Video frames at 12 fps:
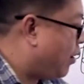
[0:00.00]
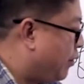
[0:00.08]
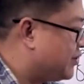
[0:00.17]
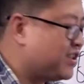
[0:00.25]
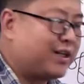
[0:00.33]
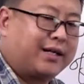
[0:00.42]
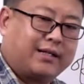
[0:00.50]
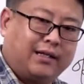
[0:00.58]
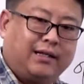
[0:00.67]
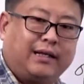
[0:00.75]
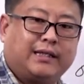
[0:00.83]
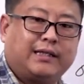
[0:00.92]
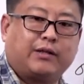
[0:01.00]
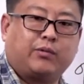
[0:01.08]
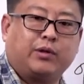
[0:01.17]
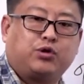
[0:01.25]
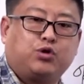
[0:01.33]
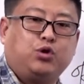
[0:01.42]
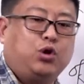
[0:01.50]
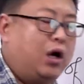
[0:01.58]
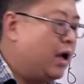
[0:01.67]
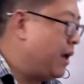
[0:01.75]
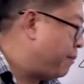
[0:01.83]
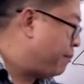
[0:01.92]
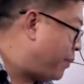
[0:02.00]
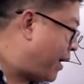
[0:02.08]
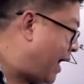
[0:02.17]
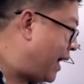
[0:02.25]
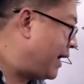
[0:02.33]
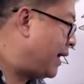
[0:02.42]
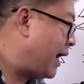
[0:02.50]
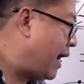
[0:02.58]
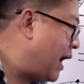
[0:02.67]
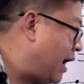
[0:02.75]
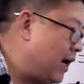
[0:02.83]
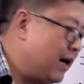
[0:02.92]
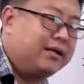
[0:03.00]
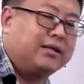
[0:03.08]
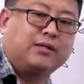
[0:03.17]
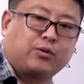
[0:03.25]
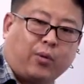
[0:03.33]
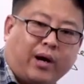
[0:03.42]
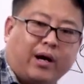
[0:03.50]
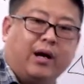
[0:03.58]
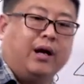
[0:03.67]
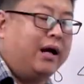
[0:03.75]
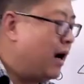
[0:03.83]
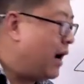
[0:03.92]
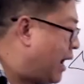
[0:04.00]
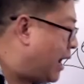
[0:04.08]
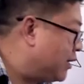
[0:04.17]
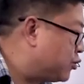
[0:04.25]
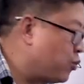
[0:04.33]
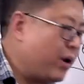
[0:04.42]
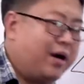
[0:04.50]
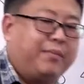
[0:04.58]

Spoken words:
of circle is equal to pi r square. R square